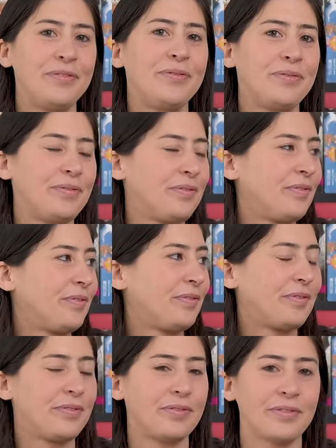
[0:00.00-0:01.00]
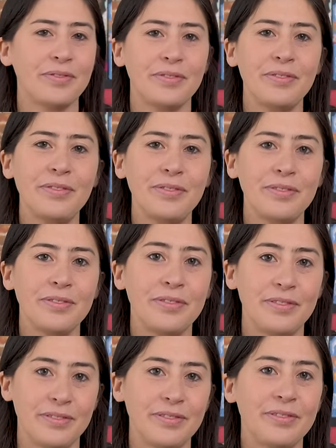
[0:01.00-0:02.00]

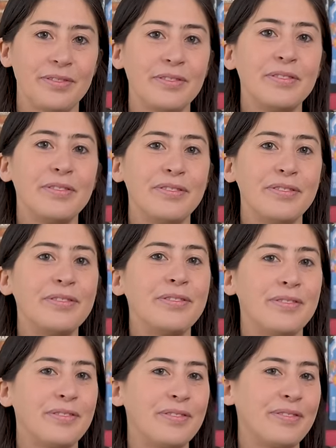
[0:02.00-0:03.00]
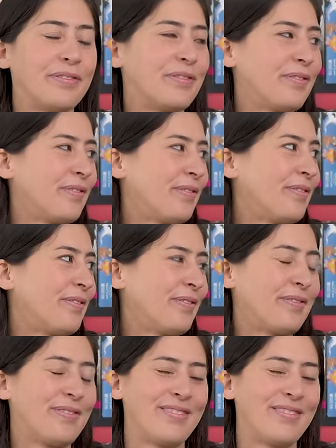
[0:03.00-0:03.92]
[no speech]